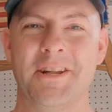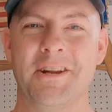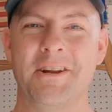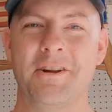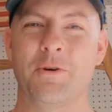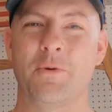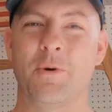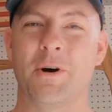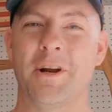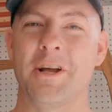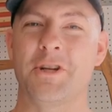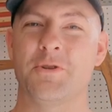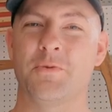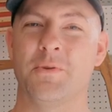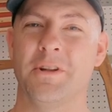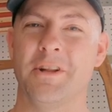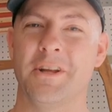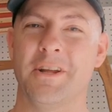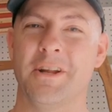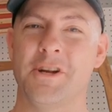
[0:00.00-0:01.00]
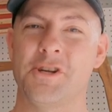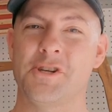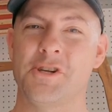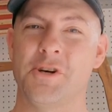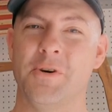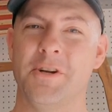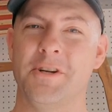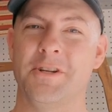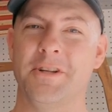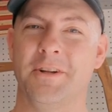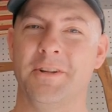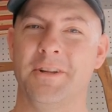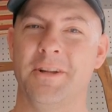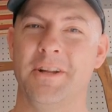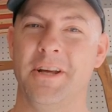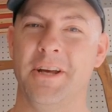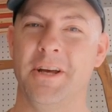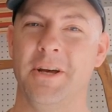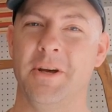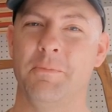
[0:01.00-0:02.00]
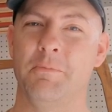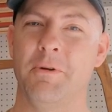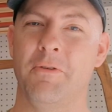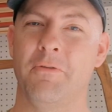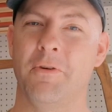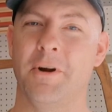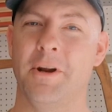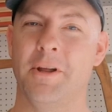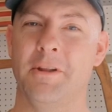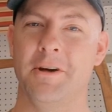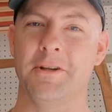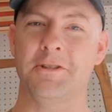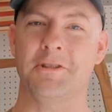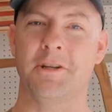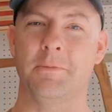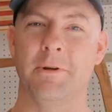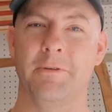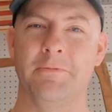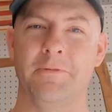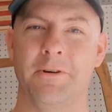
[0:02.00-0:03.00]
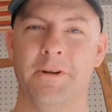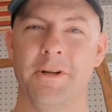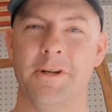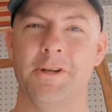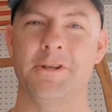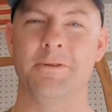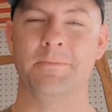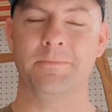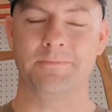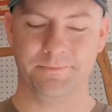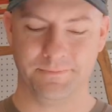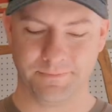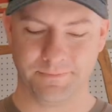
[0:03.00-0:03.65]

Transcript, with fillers: get into what I was really going to show and tell today before I lost all my footage.